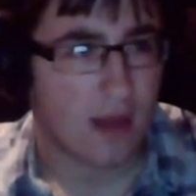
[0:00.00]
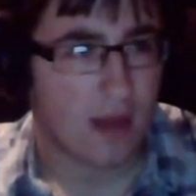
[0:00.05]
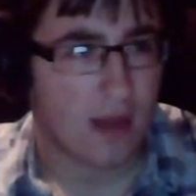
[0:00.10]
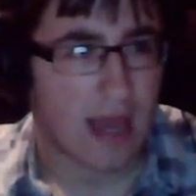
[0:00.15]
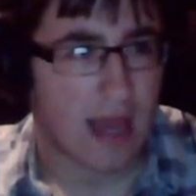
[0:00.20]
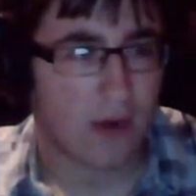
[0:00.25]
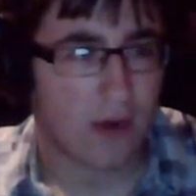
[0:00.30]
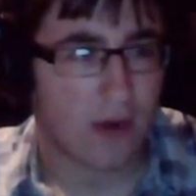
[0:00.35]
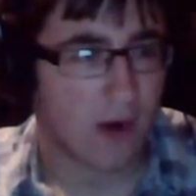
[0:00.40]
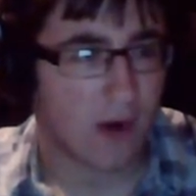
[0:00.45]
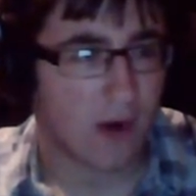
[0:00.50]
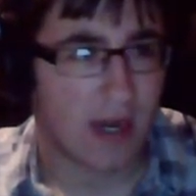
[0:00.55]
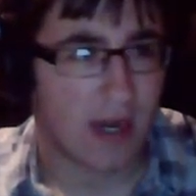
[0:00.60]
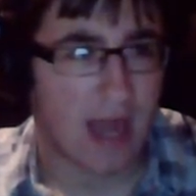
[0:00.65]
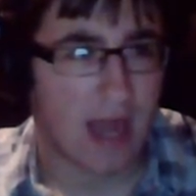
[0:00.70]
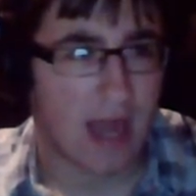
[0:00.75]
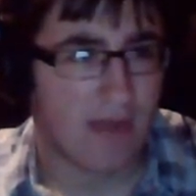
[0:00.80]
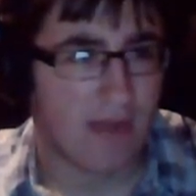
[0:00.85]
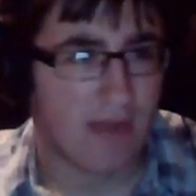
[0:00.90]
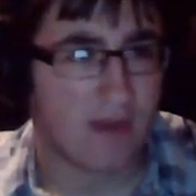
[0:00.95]
I regret
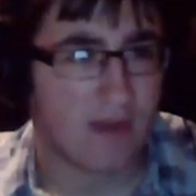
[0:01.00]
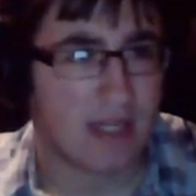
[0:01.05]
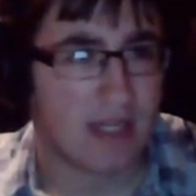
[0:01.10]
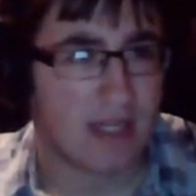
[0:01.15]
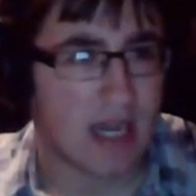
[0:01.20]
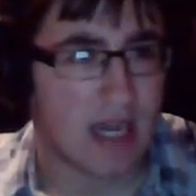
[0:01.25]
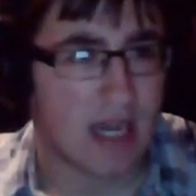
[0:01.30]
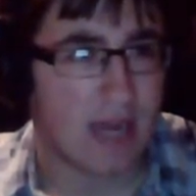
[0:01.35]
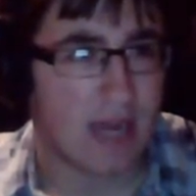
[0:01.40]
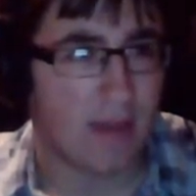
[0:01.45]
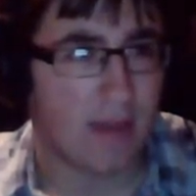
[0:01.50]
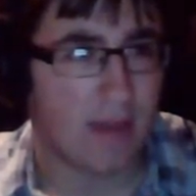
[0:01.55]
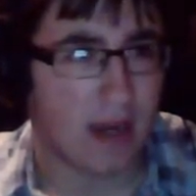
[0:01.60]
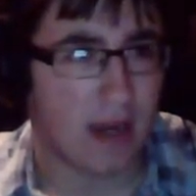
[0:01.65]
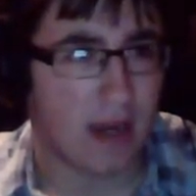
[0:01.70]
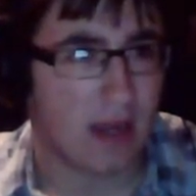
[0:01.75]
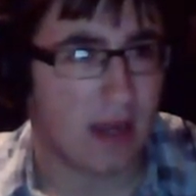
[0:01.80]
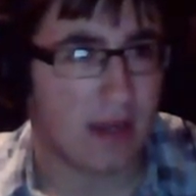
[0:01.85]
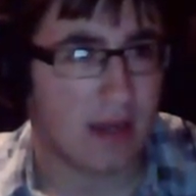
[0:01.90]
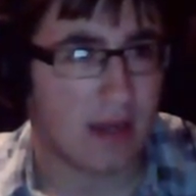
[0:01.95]
it every time and
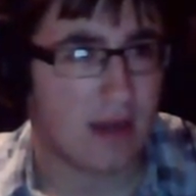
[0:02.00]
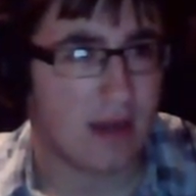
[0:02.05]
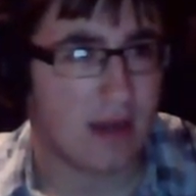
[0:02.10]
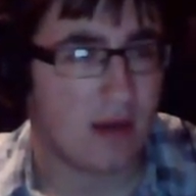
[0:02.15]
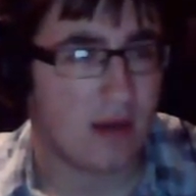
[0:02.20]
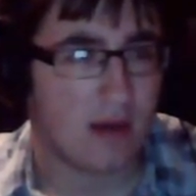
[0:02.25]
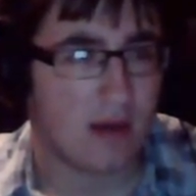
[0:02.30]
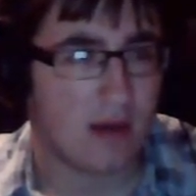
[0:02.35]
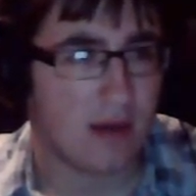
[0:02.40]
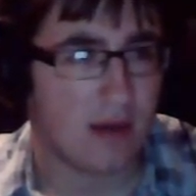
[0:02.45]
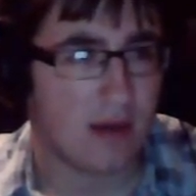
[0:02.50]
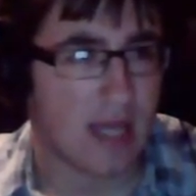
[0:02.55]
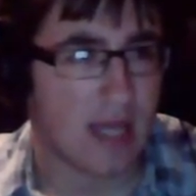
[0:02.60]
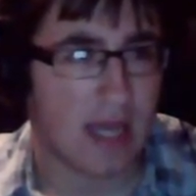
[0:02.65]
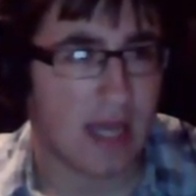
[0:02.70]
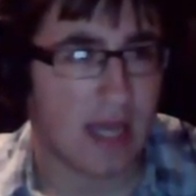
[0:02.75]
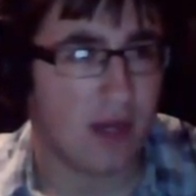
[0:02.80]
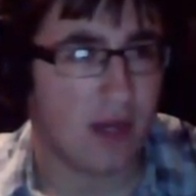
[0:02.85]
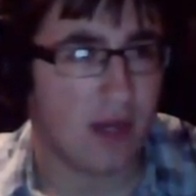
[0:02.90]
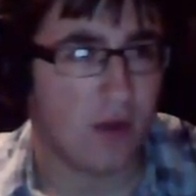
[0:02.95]
I
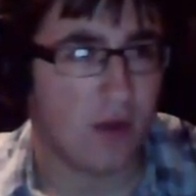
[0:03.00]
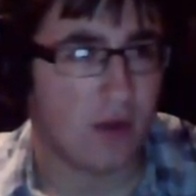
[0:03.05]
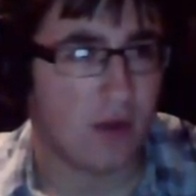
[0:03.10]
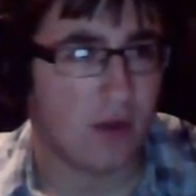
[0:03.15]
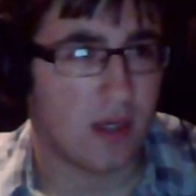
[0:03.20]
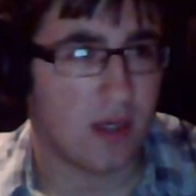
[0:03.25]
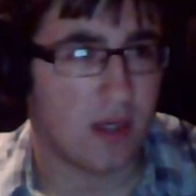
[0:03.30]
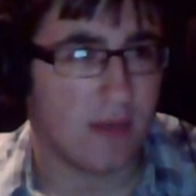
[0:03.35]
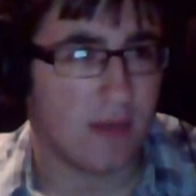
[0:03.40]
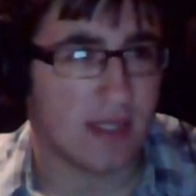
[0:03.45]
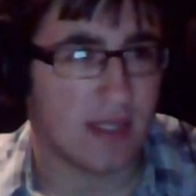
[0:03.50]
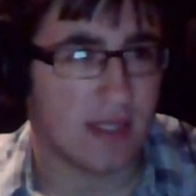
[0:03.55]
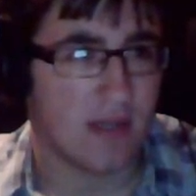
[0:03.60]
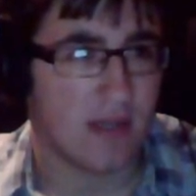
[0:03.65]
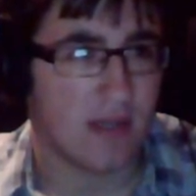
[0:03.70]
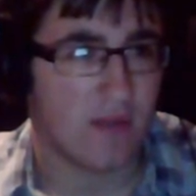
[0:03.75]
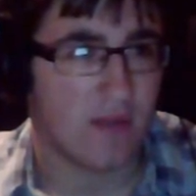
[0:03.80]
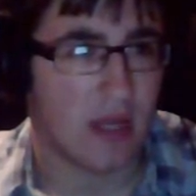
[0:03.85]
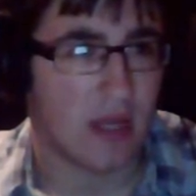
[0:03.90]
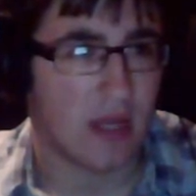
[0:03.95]
can't do it to
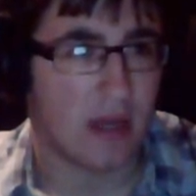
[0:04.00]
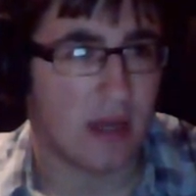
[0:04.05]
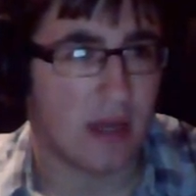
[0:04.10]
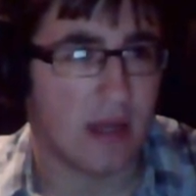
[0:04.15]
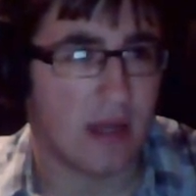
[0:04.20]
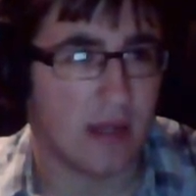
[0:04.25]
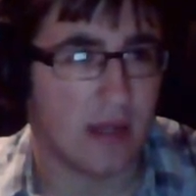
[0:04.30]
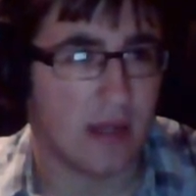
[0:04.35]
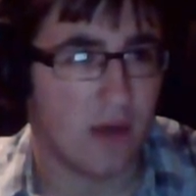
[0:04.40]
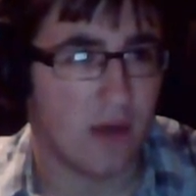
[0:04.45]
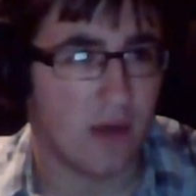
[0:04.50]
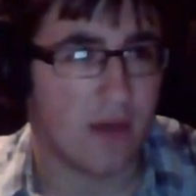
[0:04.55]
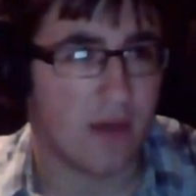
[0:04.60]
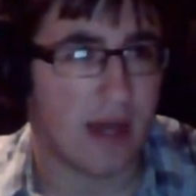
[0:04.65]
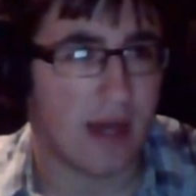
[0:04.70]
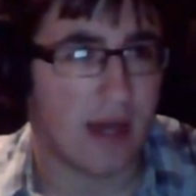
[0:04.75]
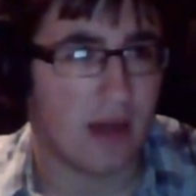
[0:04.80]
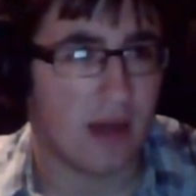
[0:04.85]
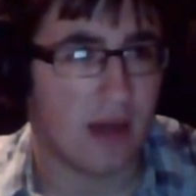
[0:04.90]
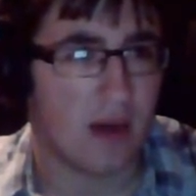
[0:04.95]
myself again and know
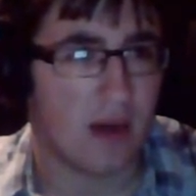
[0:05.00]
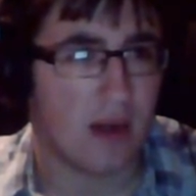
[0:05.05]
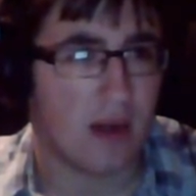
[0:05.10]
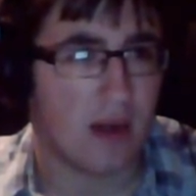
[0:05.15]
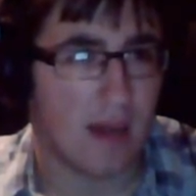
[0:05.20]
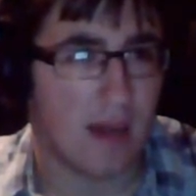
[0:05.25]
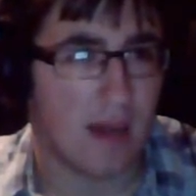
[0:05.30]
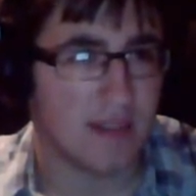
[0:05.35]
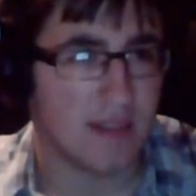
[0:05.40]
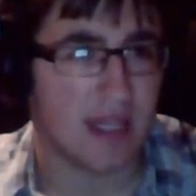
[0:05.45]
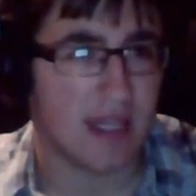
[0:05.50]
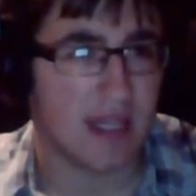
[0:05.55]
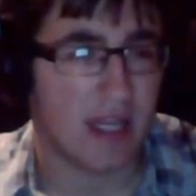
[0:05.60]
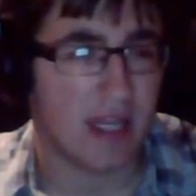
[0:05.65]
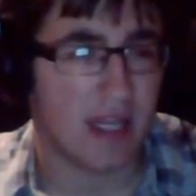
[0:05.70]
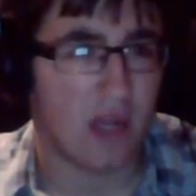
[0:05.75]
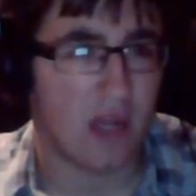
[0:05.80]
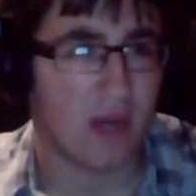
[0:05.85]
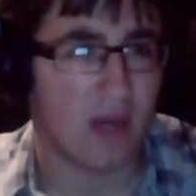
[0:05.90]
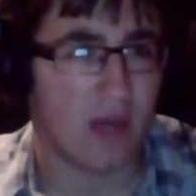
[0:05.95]
that I'm
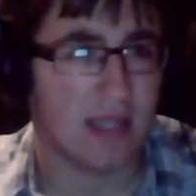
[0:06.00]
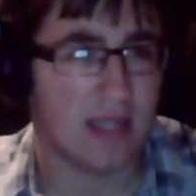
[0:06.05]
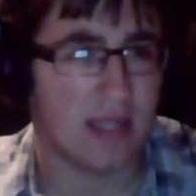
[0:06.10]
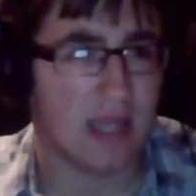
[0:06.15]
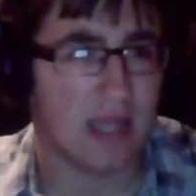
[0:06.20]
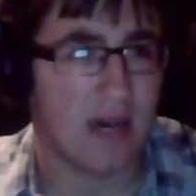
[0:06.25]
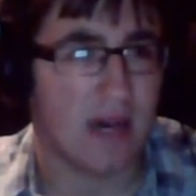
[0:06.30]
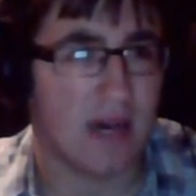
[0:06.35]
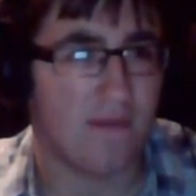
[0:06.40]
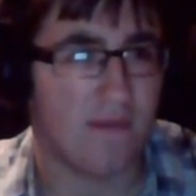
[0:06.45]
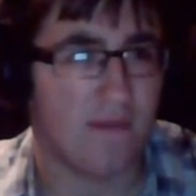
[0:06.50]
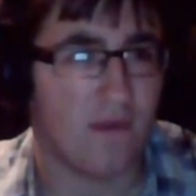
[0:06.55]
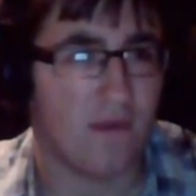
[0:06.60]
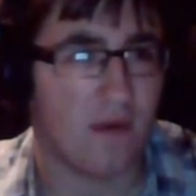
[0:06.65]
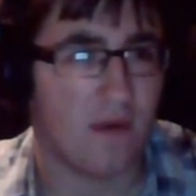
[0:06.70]
sending you guys off